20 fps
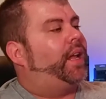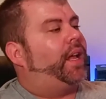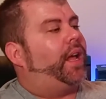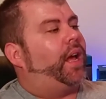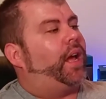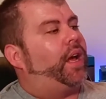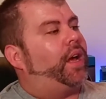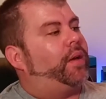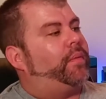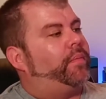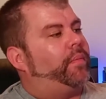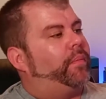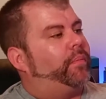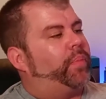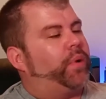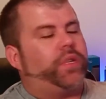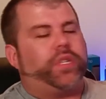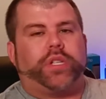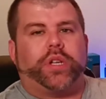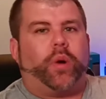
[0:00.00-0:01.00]

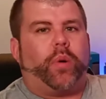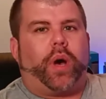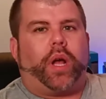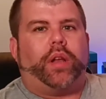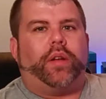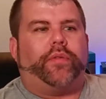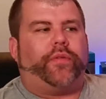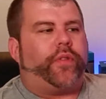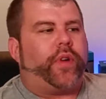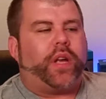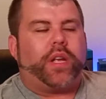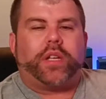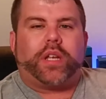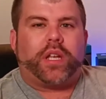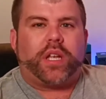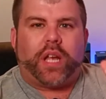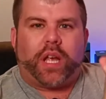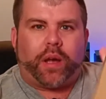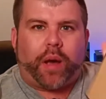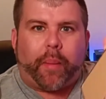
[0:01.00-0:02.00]
But you know what I love
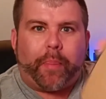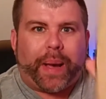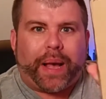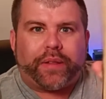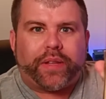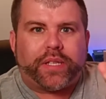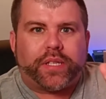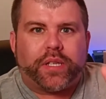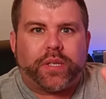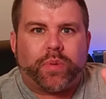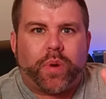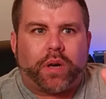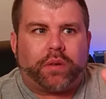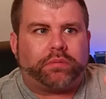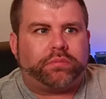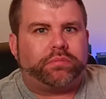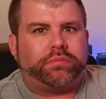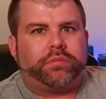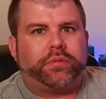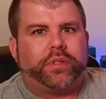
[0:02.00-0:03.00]
about this as
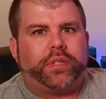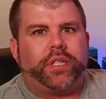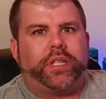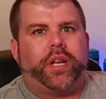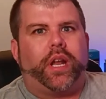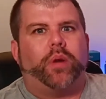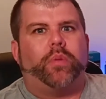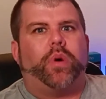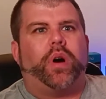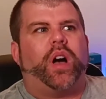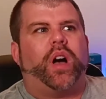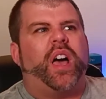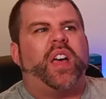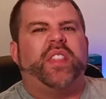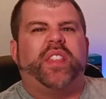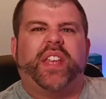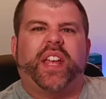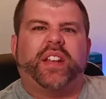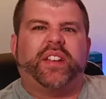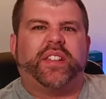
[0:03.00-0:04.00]
well? You know what? At
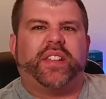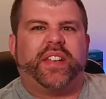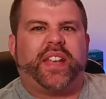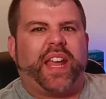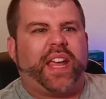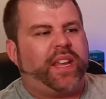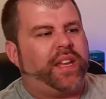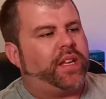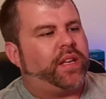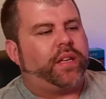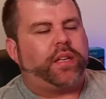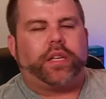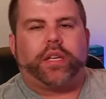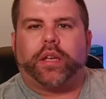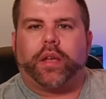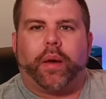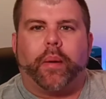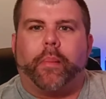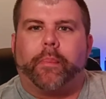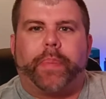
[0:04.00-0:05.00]
the end of the day,
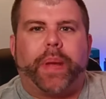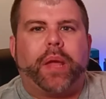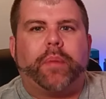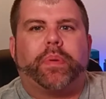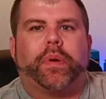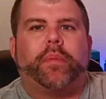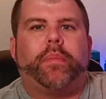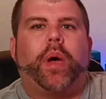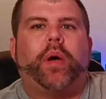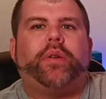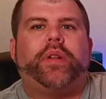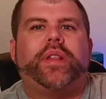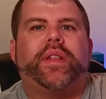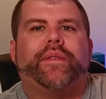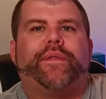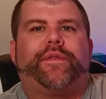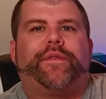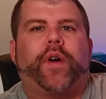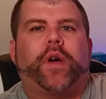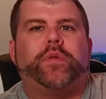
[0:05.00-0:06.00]
people are moaning that
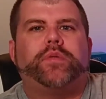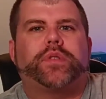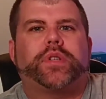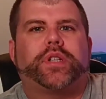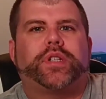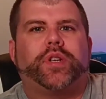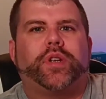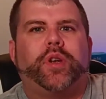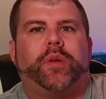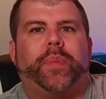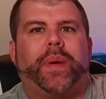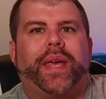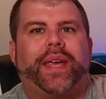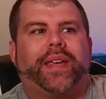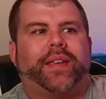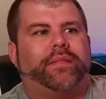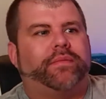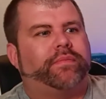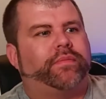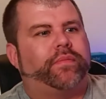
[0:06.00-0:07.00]
phones are too
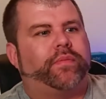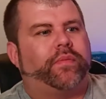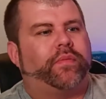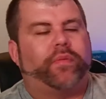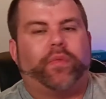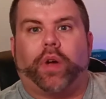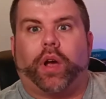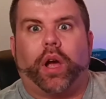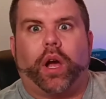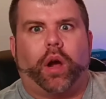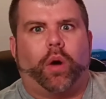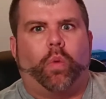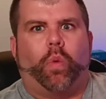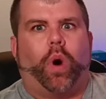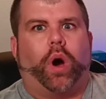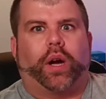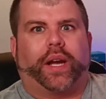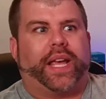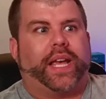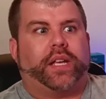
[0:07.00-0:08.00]
big.
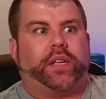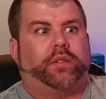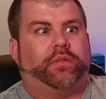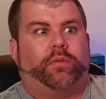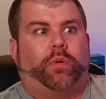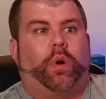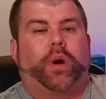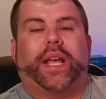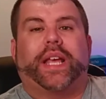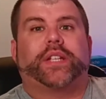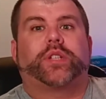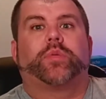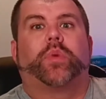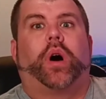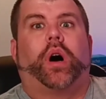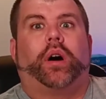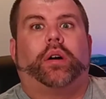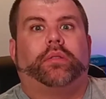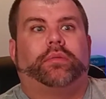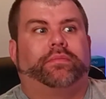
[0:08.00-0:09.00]
Well, guess
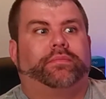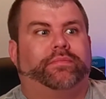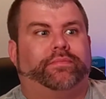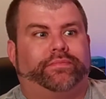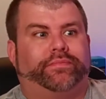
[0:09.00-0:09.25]
what?